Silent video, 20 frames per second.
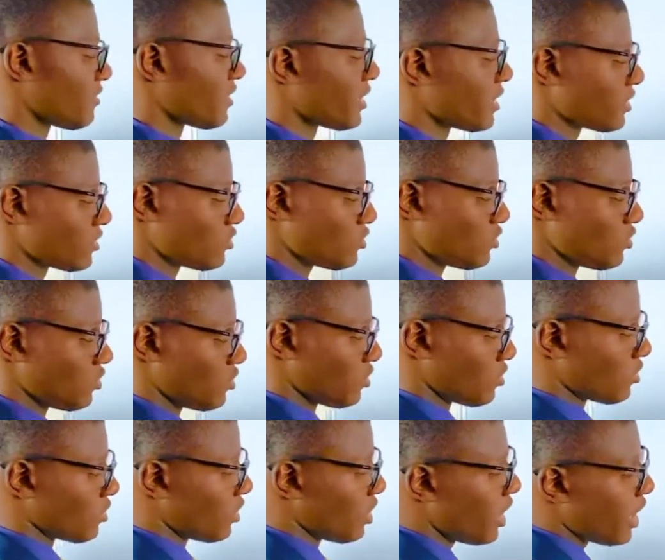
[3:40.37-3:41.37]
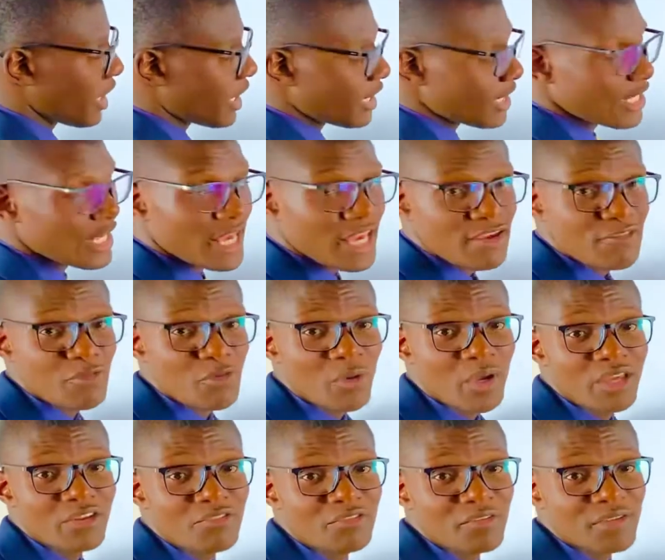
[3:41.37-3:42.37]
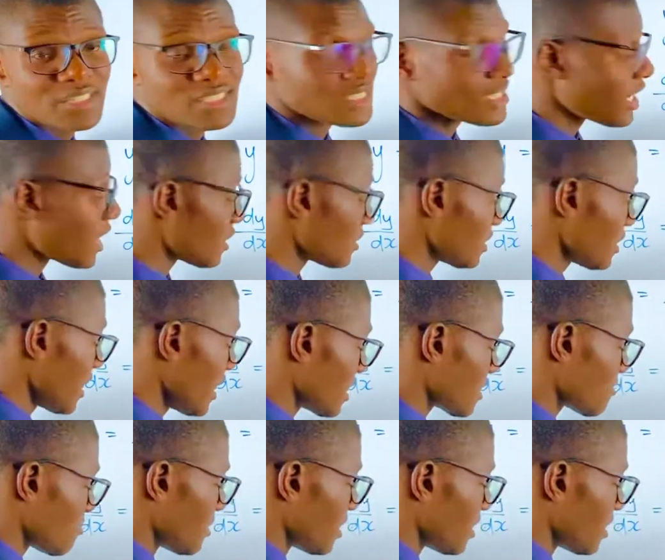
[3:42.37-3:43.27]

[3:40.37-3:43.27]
to, here if we can factor out x minus